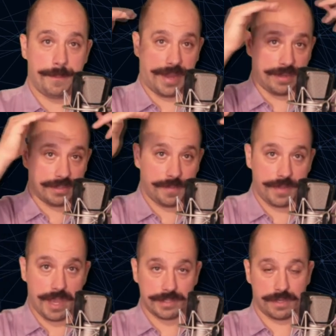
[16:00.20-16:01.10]
Pandas
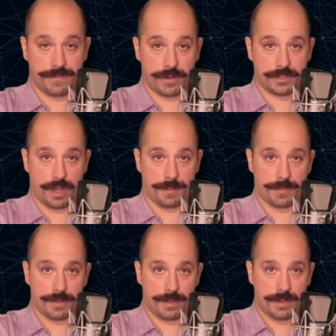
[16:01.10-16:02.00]
APIs at the very top,
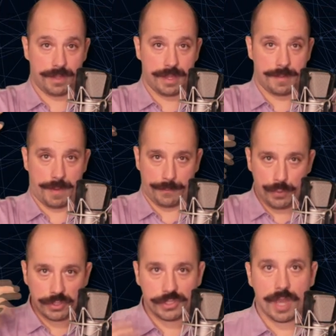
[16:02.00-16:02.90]
but
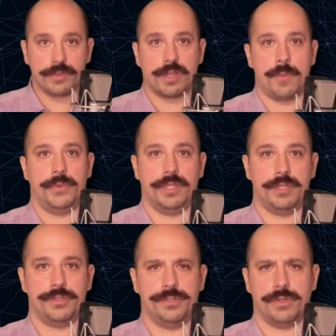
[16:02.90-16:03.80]
push down the
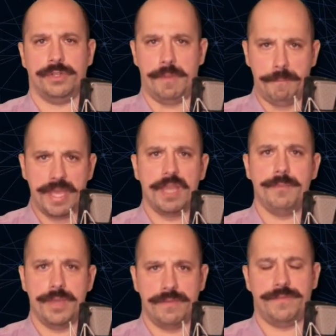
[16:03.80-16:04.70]
computations on the big,
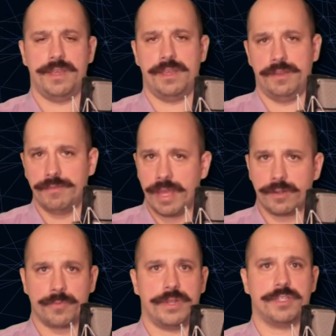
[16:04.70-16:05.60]
beefy,
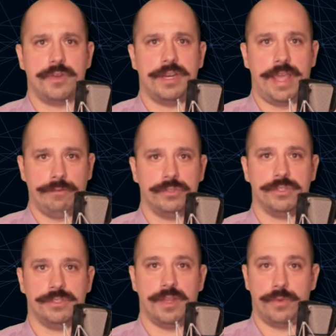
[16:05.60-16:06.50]
enterprise-grade
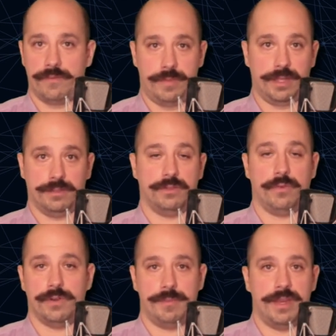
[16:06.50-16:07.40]
engines that we have built
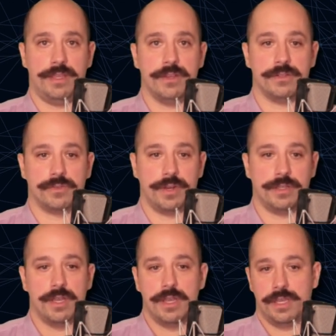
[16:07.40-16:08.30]
over the many years, right?
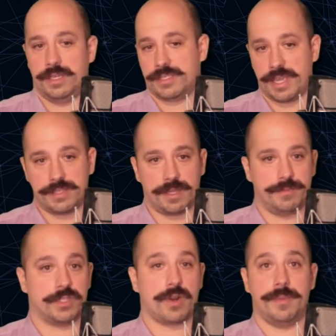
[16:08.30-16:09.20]
In this case, I'm
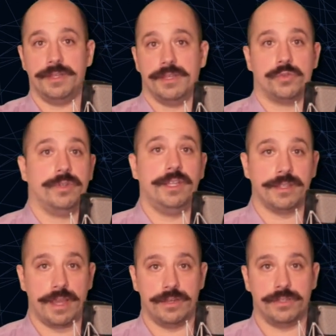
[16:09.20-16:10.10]
describing the Azure
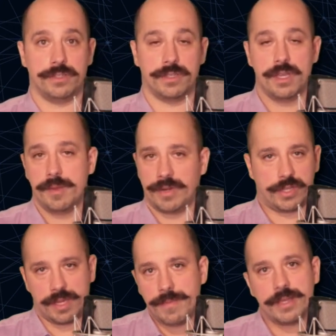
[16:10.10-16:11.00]
data engines, but you
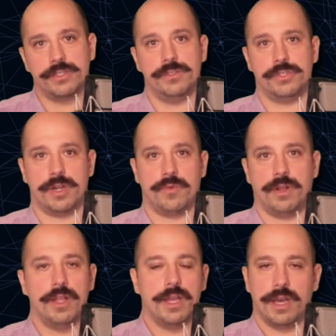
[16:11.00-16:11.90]
can imagine in
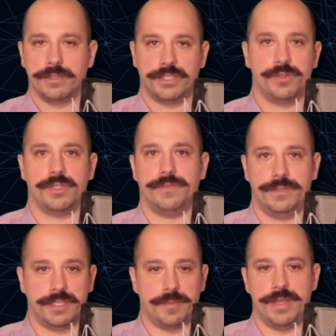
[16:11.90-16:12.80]
general a series of
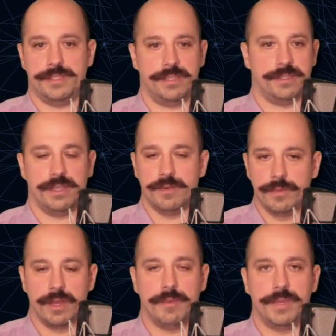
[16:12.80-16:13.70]
databases
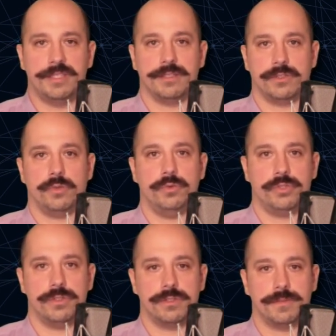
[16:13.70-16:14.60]
and big data
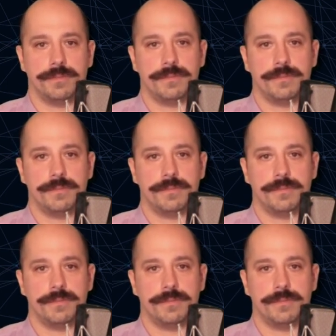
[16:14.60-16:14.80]
solutions.